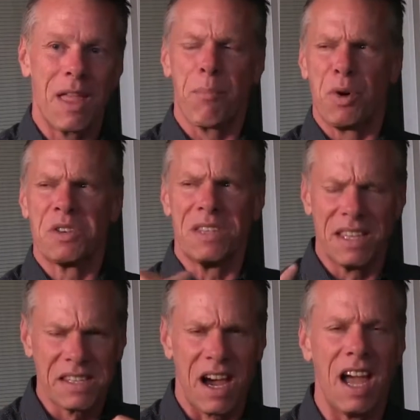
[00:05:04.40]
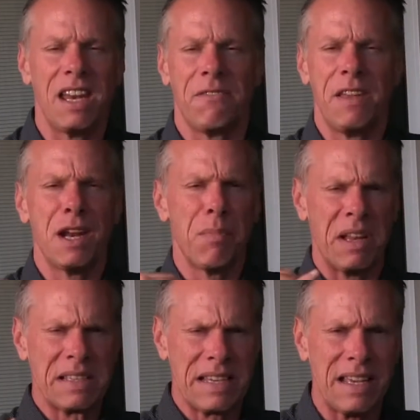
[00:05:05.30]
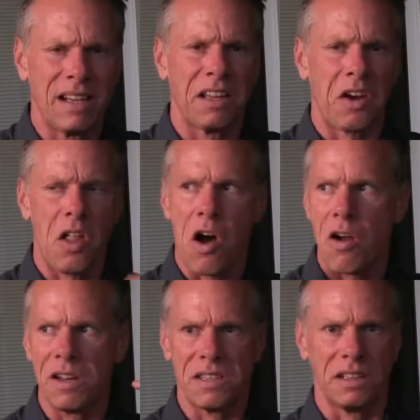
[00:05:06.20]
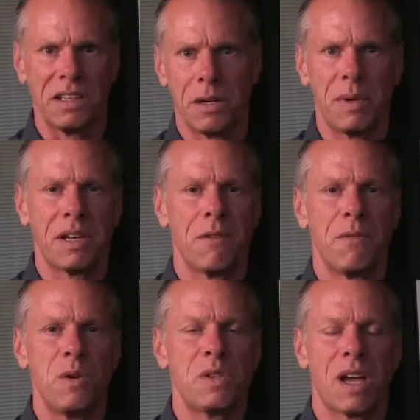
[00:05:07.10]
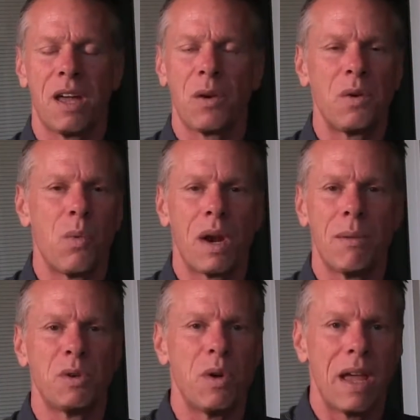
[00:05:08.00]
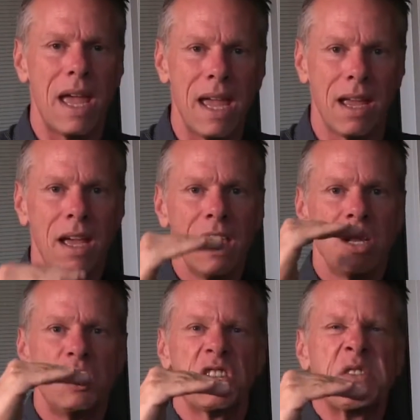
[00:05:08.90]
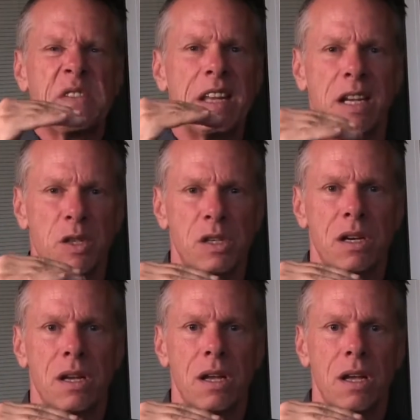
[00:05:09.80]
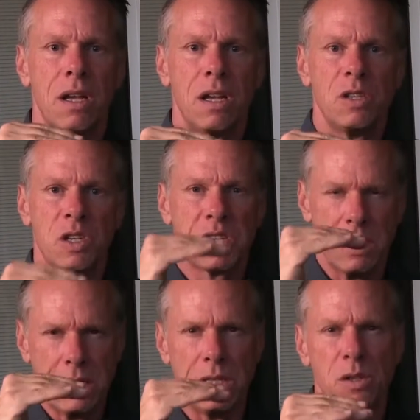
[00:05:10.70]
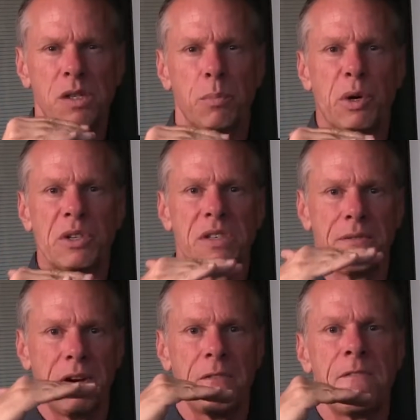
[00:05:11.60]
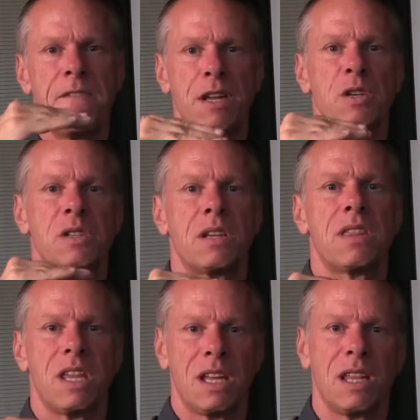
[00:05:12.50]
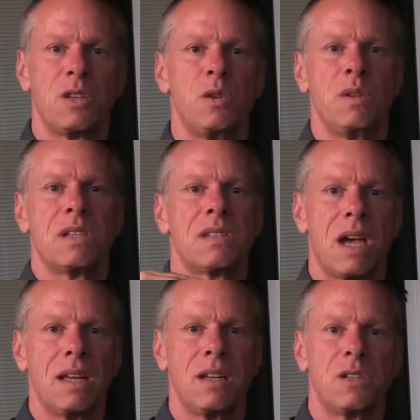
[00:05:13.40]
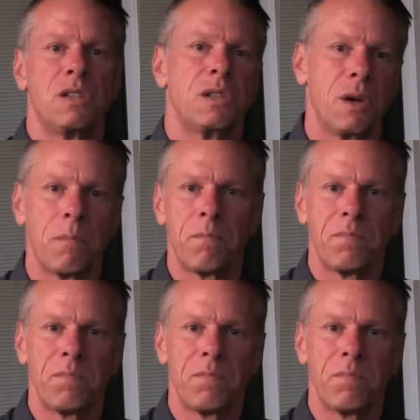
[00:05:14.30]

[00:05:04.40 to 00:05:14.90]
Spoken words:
you're that person that's kind of in it, but it's getting a little hard, it's a little bit confusing, I don't know what I'm doing, hey, just finish. Just continue to persevere. Finish the thing that you decided to do.